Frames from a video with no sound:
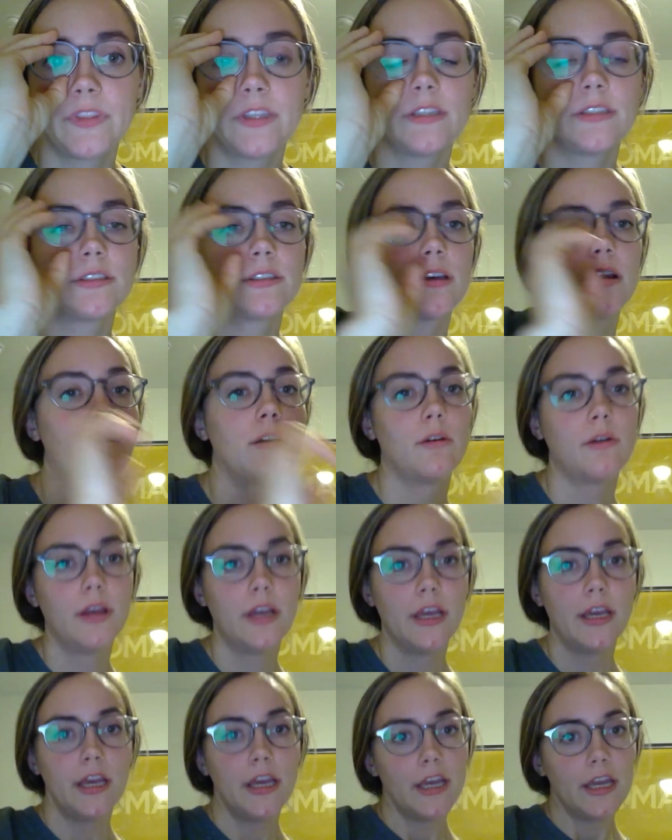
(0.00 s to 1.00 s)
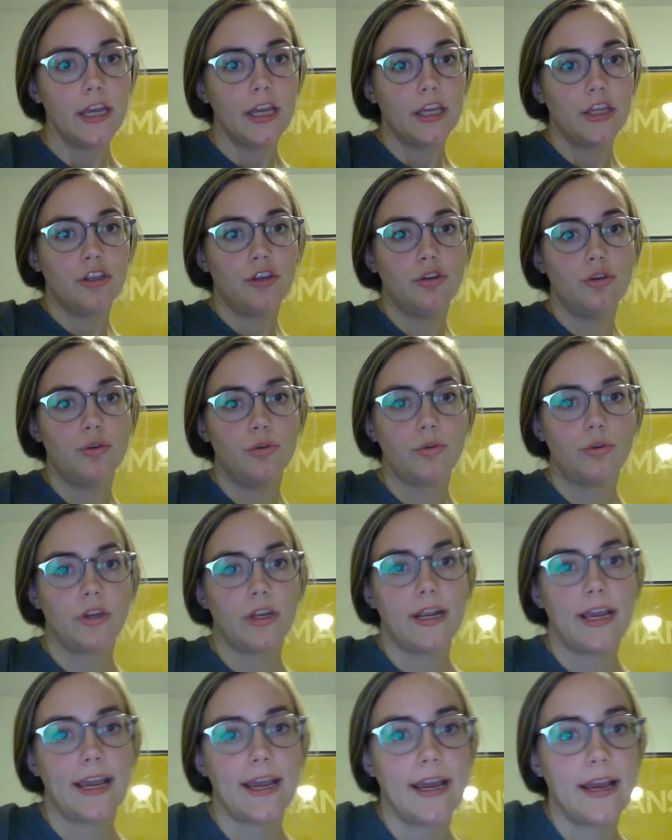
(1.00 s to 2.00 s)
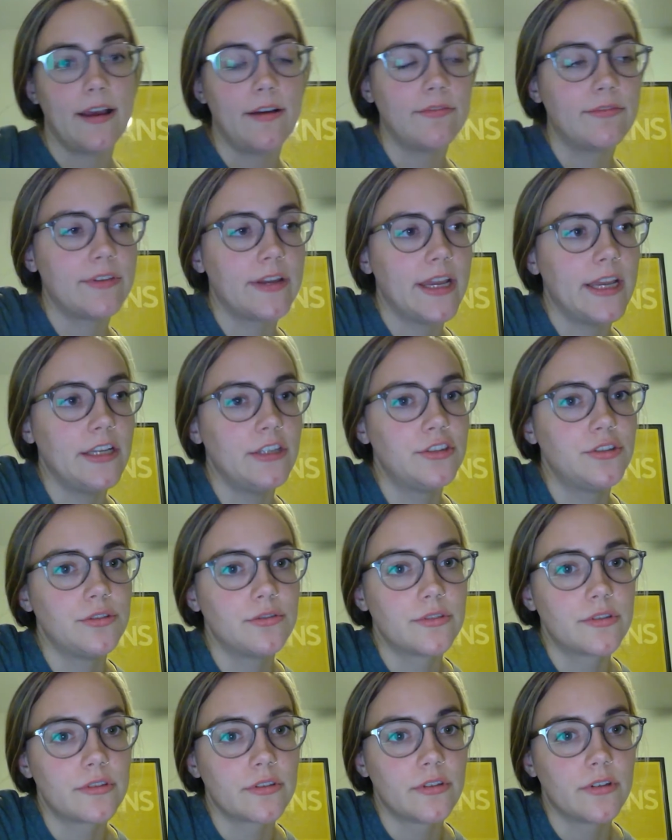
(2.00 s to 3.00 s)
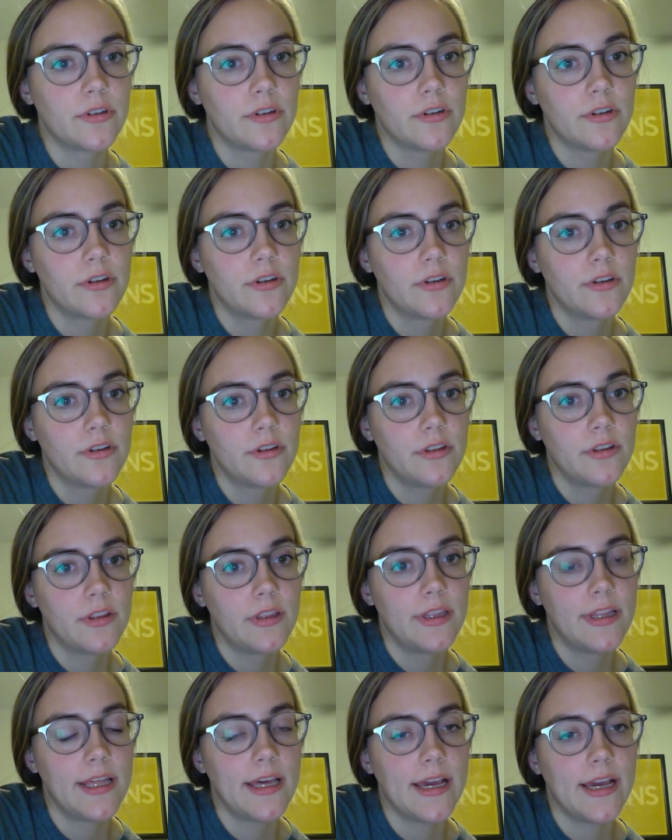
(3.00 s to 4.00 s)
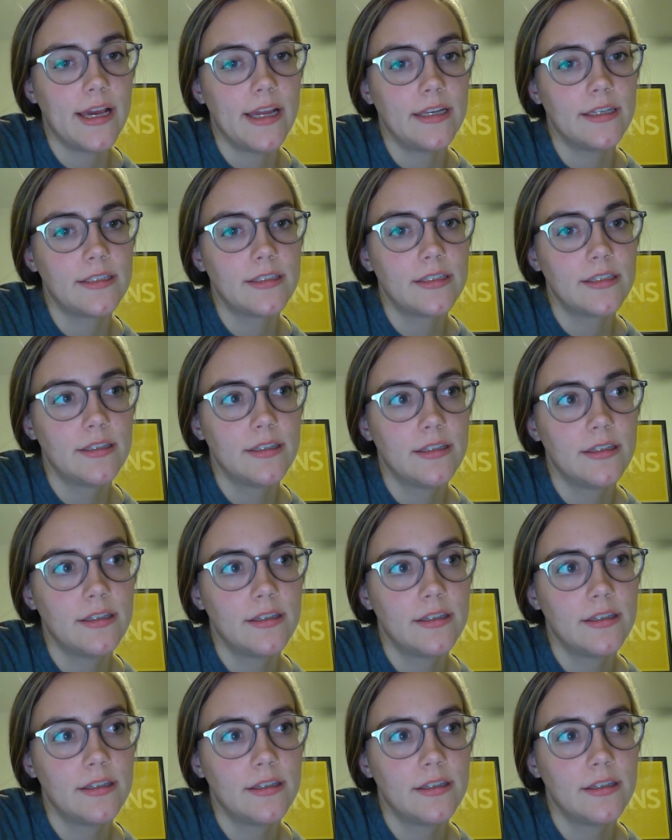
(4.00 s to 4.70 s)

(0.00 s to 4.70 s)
So you could have a juicer that